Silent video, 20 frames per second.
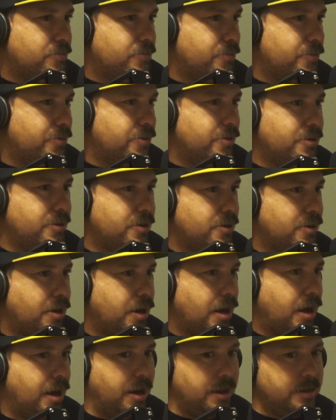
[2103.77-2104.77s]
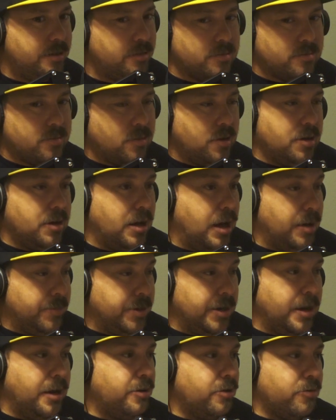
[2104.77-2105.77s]
I
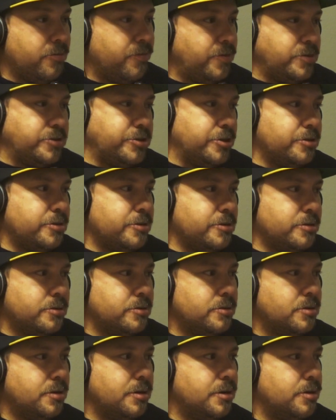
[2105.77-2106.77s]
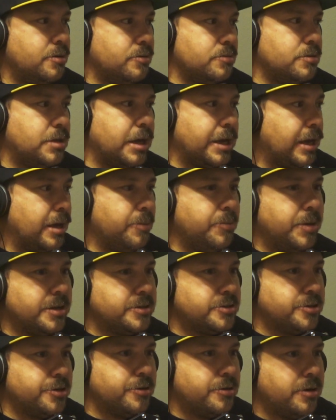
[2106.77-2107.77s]
know for sure, like I
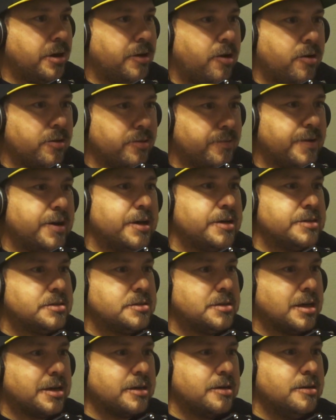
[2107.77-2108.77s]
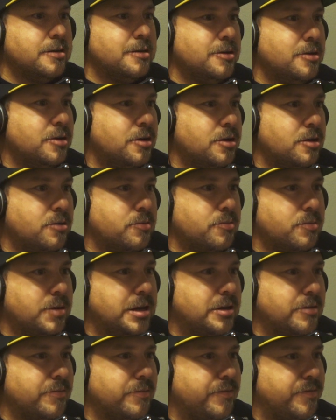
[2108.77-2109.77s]
make sure all of us, like,
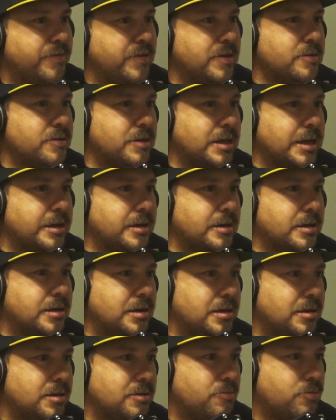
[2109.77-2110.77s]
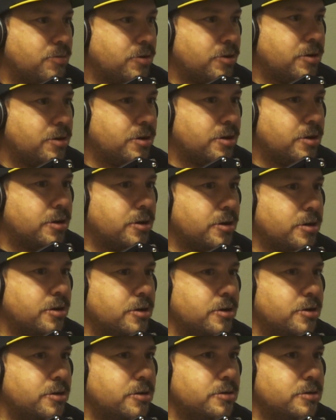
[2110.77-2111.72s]
we don't feel like we're